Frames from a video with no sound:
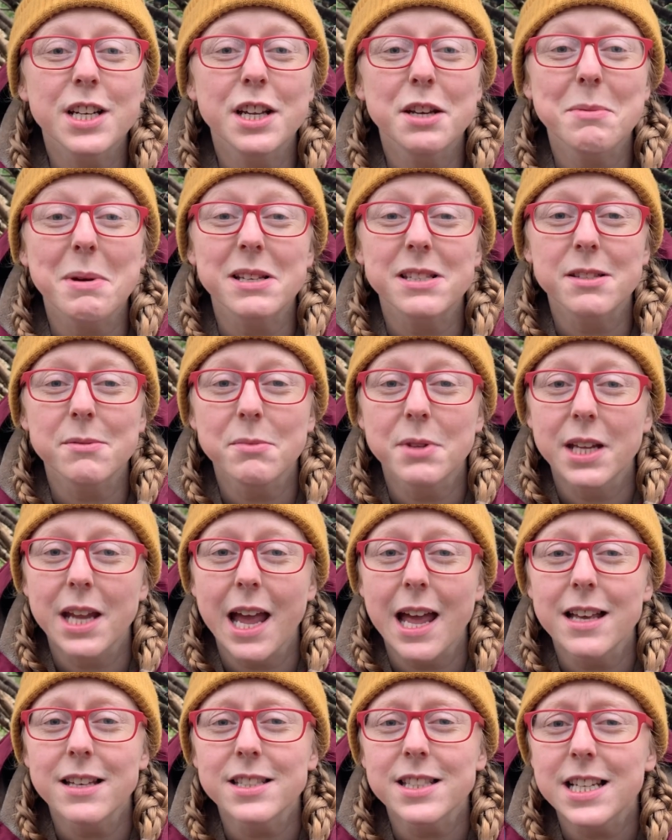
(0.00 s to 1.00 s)
learn about something
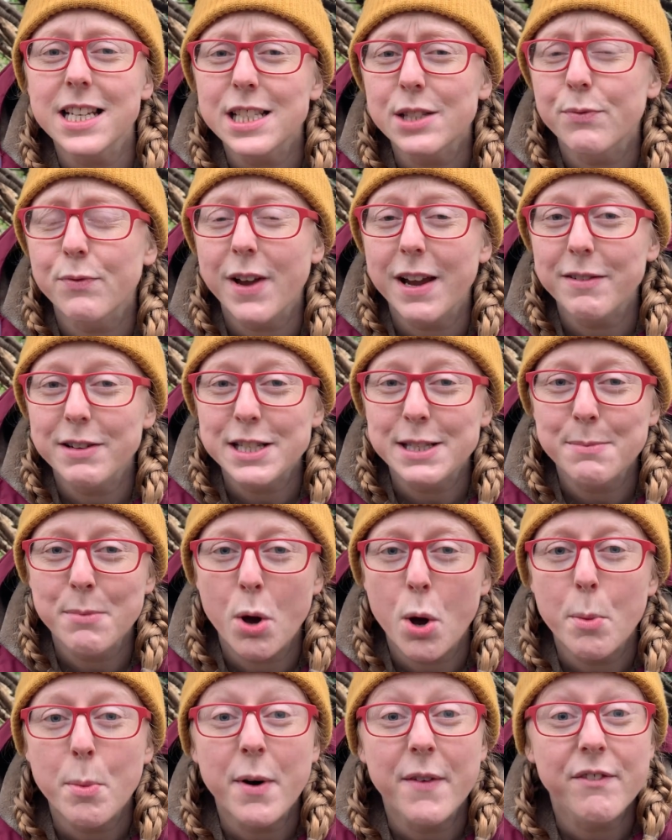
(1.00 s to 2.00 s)
else that is very
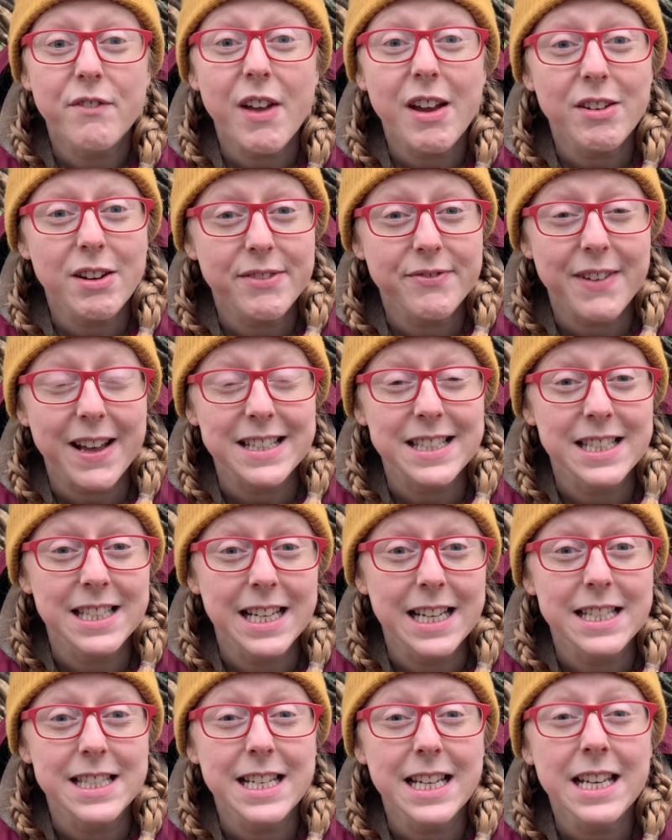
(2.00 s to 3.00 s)
small but very
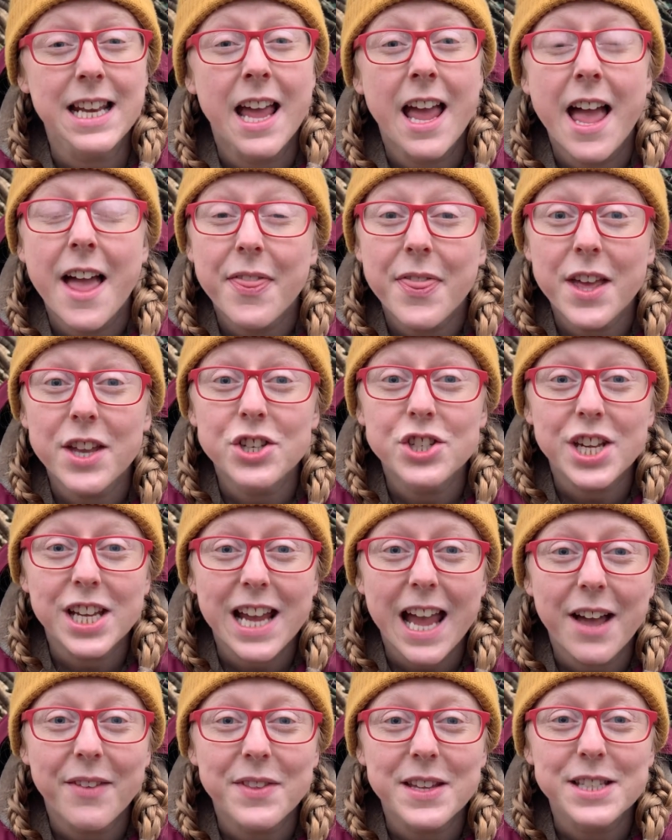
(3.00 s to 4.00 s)
fascinating, then
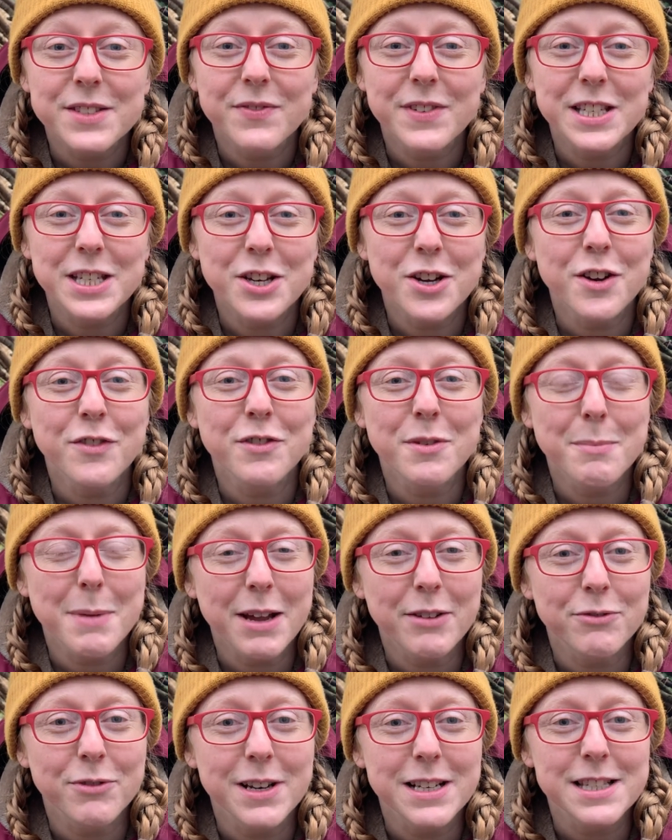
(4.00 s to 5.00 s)
check out this video from
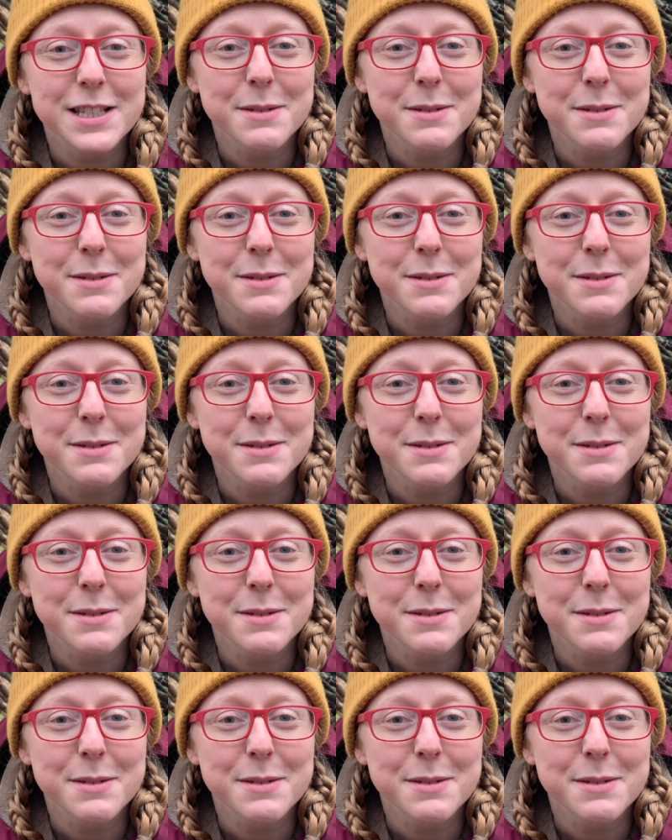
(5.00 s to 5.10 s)
my friend